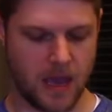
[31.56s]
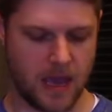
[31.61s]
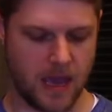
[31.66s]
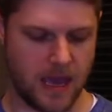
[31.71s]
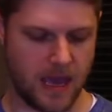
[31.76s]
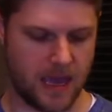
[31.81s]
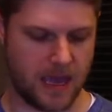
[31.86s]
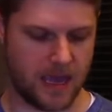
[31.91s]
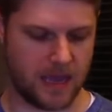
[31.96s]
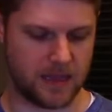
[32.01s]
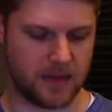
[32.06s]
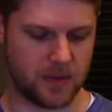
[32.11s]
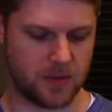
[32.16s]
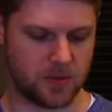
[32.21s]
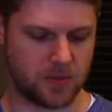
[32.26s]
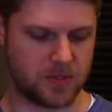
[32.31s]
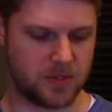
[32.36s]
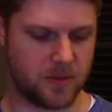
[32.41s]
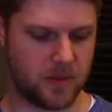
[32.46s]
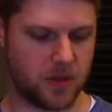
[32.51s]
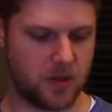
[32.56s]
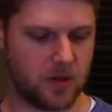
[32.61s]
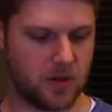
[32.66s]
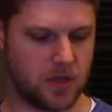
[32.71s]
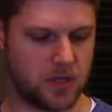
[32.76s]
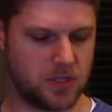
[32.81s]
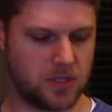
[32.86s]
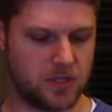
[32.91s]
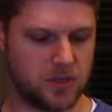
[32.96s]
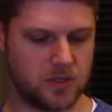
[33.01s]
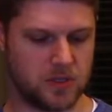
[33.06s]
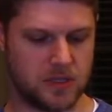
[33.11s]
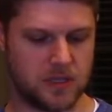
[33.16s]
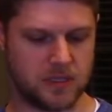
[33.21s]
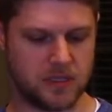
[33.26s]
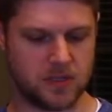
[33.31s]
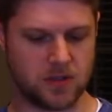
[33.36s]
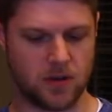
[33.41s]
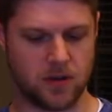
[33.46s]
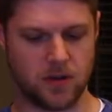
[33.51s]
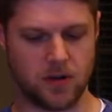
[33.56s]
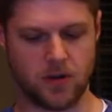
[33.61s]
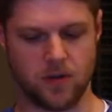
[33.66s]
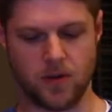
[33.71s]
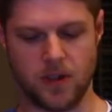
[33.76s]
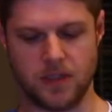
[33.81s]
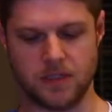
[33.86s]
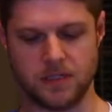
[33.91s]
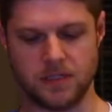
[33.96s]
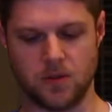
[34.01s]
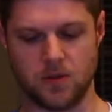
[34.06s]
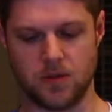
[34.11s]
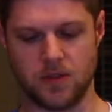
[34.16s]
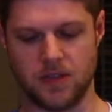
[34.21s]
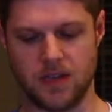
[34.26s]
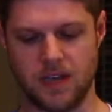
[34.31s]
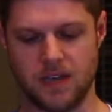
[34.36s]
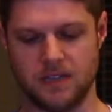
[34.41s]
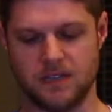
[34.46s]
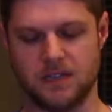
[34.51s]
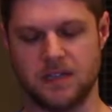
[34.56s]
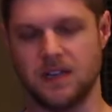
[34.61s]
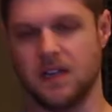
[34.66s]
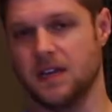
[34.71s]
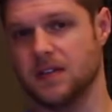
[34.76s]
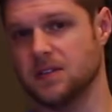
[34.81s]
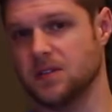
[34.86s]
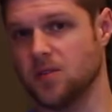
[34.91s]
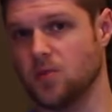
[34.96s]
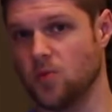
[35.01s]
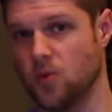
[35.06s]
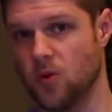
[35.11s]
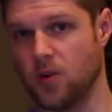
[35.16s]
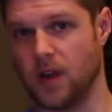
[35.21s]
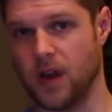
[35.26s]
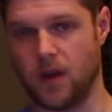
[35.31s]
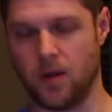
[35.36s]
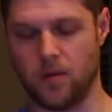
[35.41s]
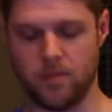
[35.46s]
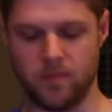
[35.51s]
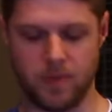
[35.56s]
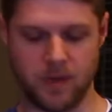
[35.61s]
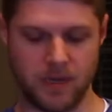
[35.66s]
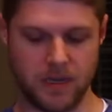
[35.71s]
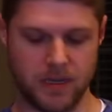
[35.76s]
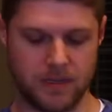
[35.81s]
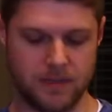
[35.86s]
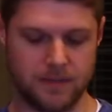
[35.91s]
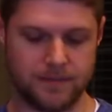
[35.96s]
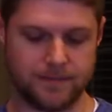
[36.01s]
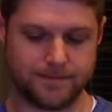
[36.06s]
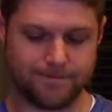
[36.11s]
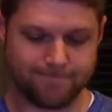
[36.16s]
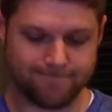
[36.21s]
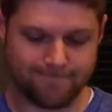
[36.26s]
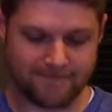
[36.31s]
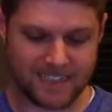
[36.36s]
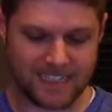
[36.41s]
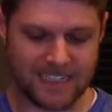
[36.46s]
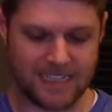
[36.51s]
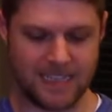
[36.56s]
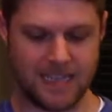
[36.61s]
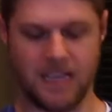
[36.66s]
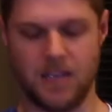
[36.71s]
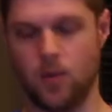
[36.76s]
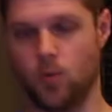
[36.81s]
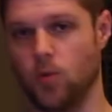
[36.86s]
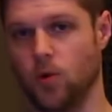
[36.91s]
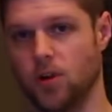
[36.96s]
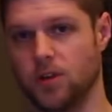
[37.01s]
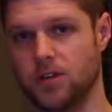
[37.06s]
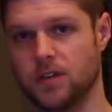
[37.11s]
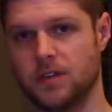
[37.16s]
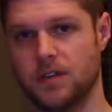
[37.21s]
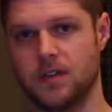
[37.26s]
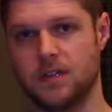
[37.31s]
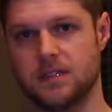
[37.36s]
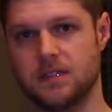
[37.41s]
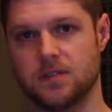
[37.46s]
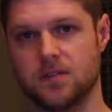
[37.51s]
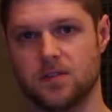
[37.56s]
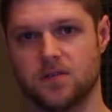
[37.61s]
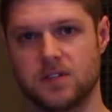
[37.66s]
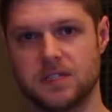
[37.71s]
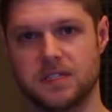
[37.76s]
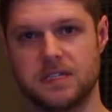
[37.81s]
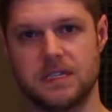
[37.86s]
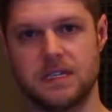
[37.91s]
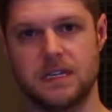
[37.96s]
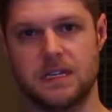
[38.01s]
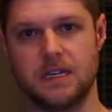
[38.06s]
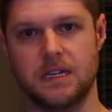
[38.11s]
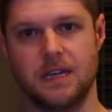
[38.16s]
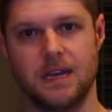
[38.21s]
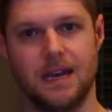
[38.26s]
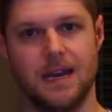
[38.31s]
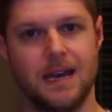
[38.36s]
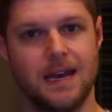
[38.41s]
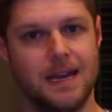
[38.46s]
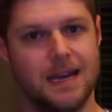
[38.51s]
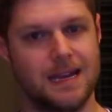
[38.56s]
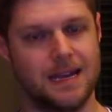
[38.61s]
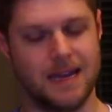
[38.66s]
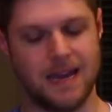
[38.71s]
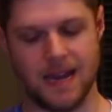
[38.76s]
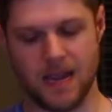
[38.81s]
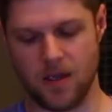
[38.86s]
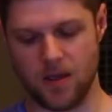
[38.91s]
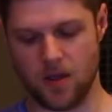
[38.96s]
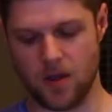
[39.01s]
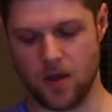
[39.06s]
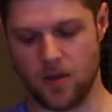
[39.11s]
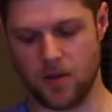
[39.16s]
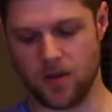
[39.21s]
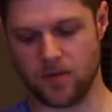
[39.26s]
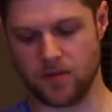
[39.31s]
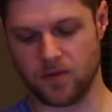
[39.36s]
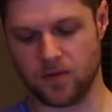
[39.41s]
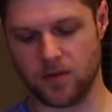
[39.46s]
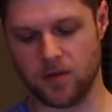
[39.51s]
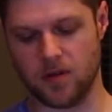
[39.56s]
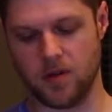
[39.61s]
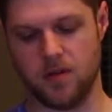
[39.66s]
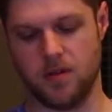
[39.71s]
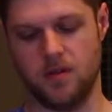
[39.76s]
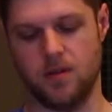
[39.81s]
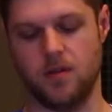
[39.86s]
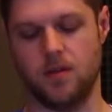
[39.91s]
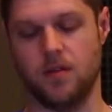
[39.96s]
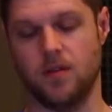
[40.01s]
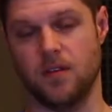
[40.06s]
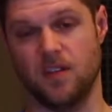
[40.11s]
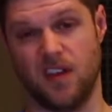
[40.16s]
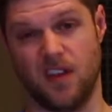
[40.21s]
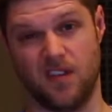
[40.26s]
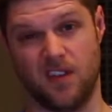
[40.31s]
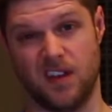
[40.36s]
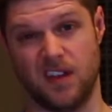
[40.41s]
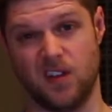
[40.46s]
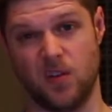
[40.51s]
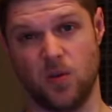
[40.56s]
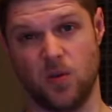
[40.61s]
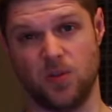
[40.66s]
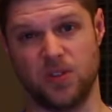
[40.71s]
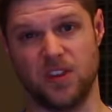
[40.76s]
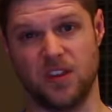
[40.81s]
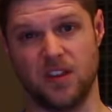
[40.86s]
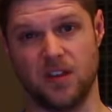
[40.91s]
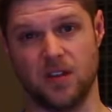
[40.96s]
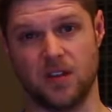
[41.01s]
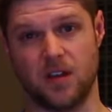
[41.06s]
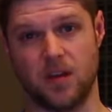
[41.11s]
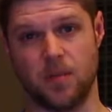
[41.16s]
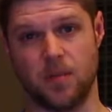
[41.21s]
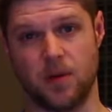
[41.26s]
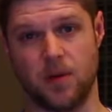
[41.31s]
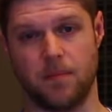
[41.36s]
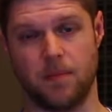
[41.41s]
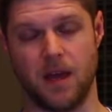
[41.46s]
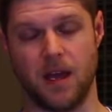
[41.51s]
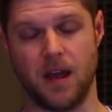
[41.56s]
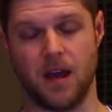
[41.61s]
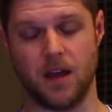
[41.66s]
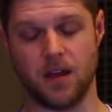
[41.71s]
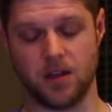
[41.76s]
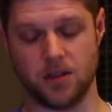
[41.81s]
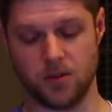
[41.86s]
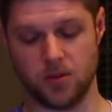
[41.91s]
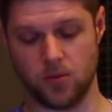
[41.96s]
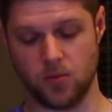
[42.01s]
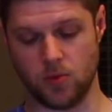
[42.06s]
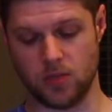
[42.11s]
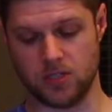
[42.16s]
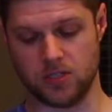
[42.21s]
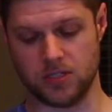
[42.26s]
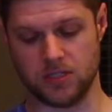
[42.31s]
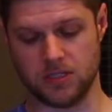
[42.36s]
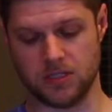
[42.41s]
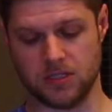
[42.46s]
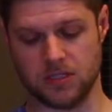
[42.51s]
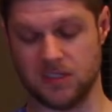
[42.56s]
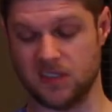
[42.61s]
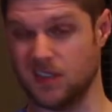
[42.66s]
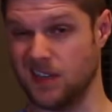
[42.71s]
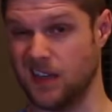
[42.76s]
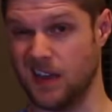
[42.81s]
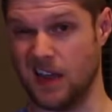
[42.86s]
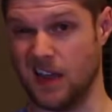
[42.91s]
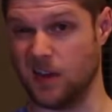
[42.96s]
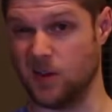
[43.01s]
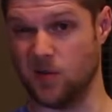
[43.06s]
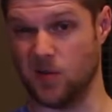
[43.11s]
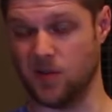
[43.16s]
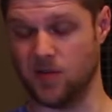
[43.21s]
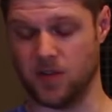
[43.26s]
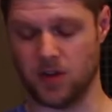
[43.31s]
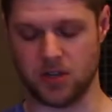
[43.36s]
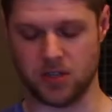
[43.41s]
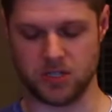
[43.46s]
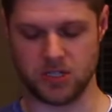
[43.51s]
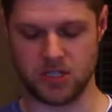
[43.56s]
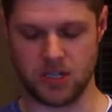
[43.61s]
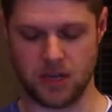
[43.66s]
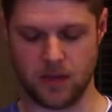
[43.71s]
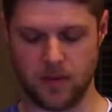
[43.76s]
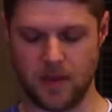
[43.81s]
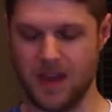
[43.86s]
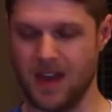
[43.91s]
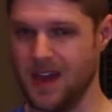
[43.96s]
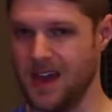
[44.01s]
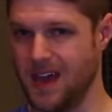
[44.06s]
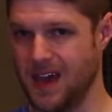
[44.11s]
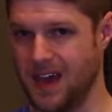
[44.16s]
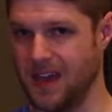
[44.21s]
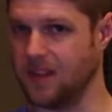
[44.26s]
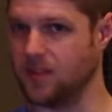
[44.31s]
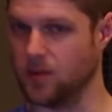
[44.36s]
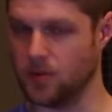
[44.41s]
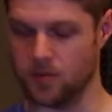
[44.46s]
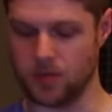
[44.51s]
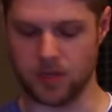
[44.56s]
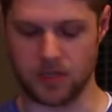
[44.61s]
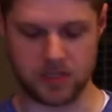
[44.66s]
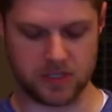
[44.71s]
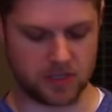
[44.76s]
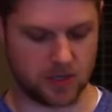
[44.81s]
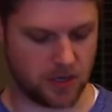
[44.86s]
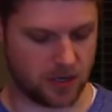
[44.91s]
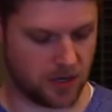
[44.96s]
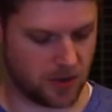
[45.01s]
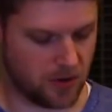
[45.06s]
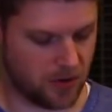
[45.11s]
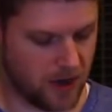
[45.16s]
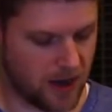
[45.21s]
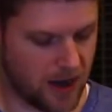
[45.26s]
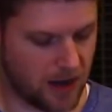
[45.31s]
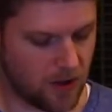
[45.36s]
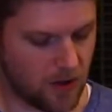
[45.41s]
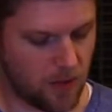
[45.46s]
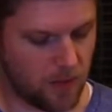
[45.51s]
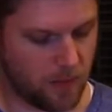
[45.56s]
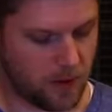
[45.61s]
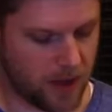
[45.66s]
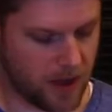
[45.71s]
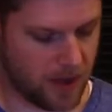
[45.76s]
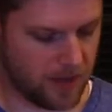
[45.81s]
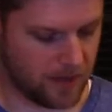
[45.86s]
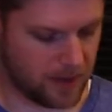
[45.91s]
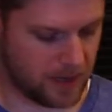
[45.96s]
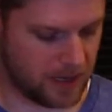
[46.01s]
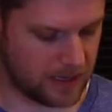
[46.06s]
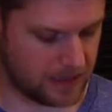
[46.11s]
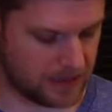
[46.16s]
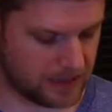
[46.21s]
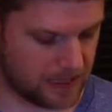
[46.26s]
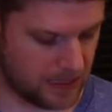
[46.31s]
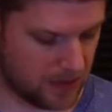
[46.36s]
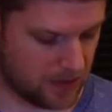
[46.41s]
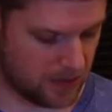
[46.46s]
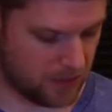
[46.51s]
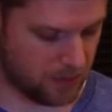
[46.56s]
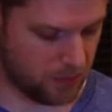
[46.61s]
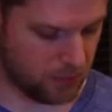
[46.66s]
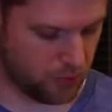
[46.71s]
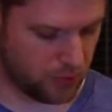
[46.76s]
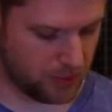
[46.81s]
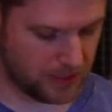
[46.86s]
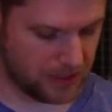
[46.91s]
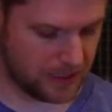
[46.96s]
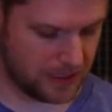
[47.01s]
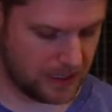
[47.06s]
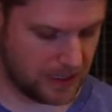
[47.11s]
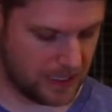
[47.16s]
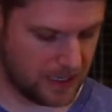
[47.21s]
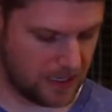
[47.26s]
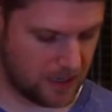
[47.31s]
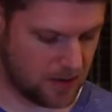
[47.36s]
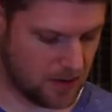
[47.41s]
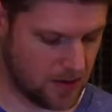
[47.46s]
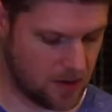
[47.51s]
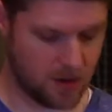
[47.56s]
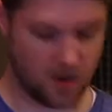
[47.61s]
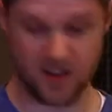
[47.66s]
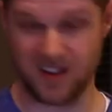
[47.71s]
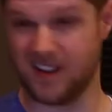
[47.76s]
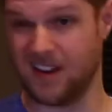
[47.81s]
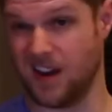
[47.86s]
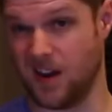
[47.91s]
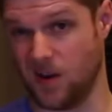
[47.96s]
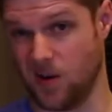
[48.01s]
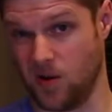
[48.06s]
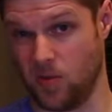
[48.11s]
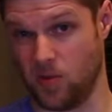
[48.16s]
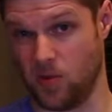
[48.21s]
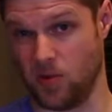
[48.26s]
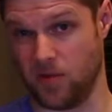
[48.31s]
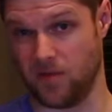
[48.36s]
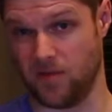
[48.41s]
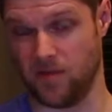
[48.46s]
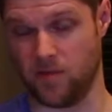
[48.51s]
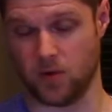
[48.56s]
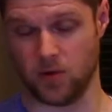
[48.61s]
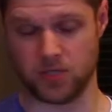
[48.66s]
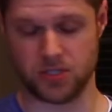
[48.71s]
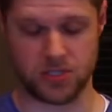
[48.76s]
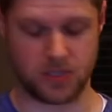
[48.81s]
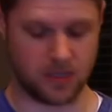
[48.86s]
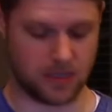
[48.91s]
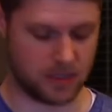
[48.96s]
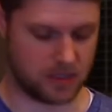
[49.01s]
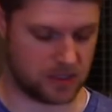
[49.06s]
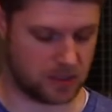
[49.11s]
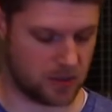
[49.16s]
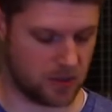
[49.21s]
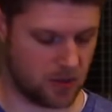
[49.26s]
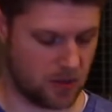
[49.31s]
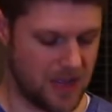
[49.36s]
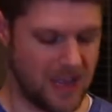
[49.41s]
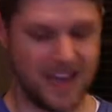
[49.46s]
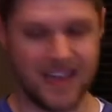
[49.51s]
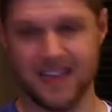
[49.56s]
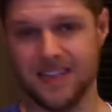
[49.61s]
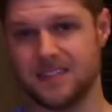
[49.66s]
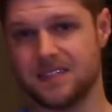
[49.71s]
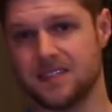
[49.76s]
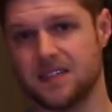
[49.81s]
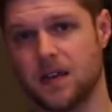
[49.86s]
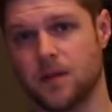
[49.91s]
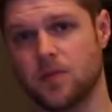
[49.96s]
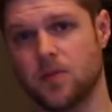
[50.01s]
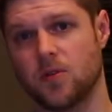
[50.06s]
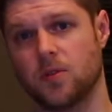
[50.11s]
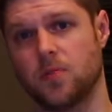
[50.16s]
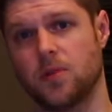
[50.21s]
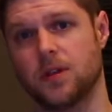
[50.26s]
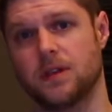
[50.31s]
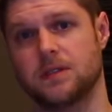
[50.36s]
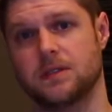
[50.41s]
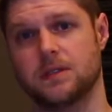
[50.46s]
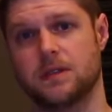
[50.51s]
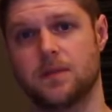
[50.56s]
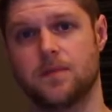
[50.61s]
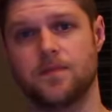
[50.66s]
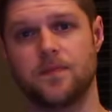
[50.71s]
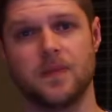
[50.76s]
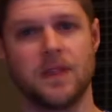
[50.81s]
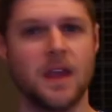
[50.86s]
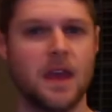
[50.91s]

And there were some other issues that started arising with the headset as it wore out, but it worked, it served its need. Now, however, I've had to hold the ear cup on by hot glue, which is not doing a very good job, and they're really starting to crackle, pop, and sound pretty darn terrible, unfortunately. So it's time to replace them.